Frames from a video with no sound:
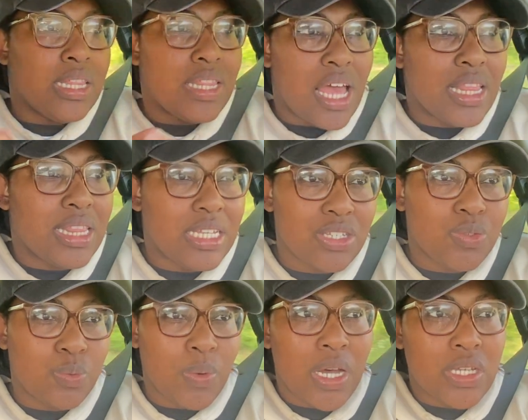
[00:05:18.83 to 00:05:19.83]
that this
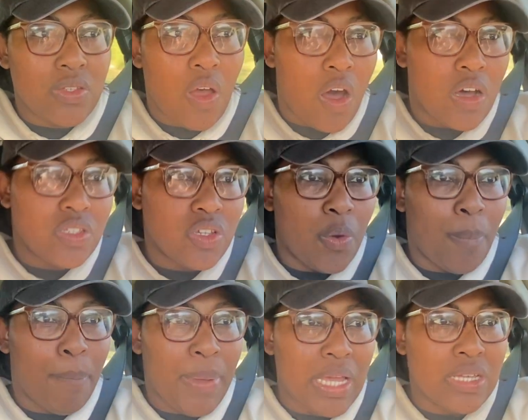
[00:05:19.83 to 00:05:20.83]
was also
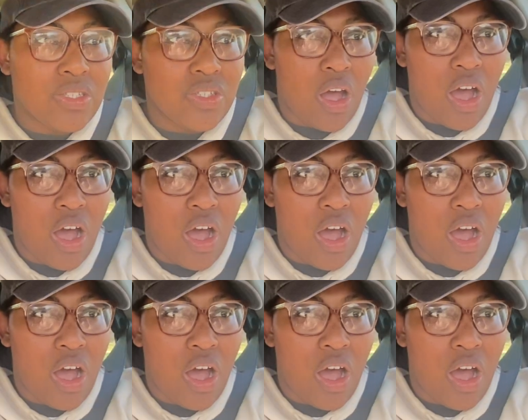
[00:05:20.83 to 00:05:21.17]
based